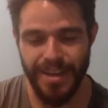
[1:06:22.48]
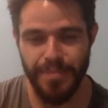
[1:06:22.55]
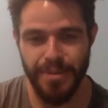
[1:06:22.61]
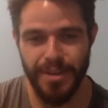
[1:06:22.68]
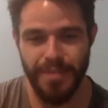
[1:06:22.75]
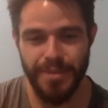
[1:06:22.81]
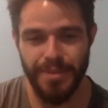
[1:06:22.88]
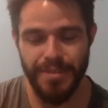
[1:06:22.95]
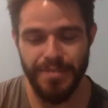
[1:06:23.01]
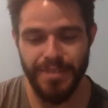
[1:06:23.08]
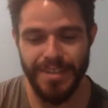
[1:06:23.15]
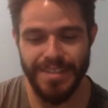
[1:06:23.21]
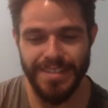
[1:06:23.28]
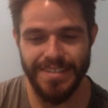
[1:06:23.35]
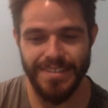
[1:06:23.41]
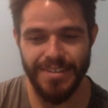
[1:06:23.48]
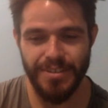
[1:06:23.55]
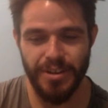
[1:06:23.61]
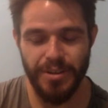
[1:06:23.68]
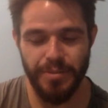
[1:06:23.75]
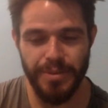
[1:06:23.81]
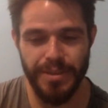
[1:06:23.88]
upcoming events. So
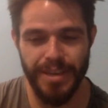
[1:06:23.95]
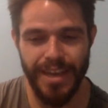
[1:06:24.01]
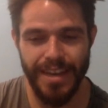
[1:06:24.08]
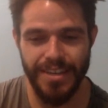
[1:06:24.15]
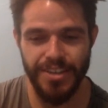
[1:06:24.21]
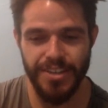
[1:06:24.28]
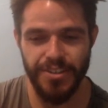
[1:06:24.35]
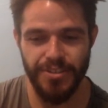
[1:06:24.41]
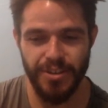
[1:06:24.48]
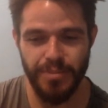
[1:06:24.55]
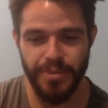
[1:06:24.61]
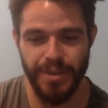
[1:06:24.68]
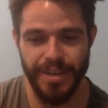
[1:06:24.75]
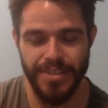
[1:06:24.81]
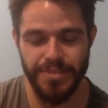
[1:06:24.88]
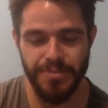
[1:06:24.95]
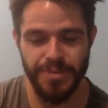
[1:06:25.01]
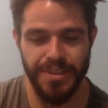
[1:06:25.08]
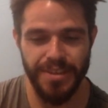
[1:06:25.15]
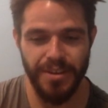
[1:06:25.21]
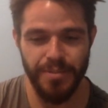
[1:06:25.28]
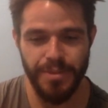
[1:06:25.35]
I'll be headed to Europe next
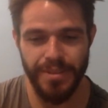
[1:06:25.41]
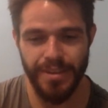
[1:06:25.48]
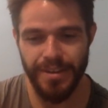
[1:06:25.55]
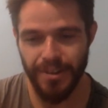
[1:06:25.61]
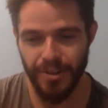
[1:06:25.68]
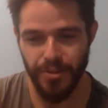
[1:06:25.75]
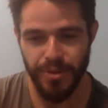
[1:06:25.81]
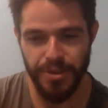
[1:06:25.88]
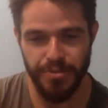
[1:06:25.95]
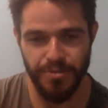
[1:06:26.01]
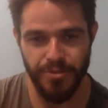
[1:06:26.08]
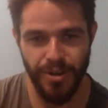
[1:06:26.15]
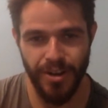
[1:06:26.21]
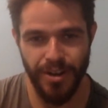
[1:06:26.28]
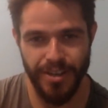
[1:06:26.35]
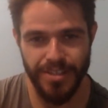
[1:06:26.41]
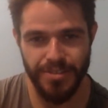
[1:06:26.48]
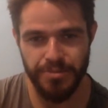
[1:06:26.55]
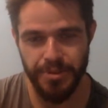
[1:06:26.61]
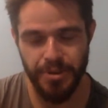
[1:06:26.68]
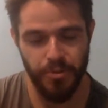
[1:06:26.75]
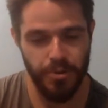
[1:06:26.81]
week and I'll be there all the way through
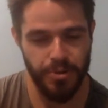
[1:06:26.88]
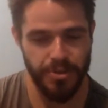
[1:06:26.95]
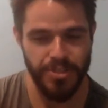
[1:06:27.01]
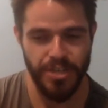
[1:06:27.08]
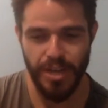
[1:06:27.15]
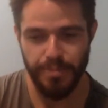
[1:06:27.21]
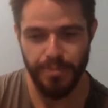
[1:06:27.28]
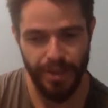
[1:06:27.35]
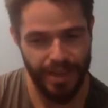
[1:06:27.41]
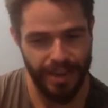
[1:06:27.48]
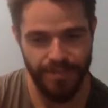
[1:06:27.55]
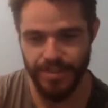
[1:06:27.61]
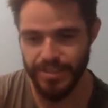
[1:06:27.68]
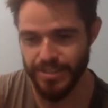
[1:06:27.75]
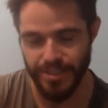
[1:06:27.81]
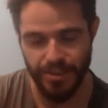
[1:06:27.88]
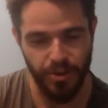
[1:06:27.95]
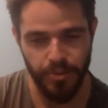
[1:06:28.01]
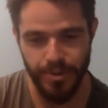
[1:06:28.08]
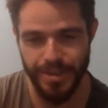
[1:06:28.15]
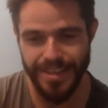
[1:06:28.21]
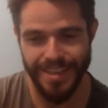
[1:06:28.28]
August doing a workshop every
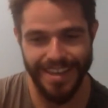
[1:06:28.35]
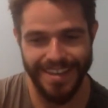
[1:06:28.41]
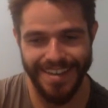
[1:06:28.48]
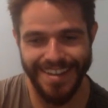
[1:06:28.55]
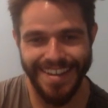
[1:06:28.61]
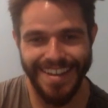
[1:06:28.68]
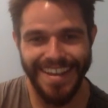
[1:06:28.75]
single weekend.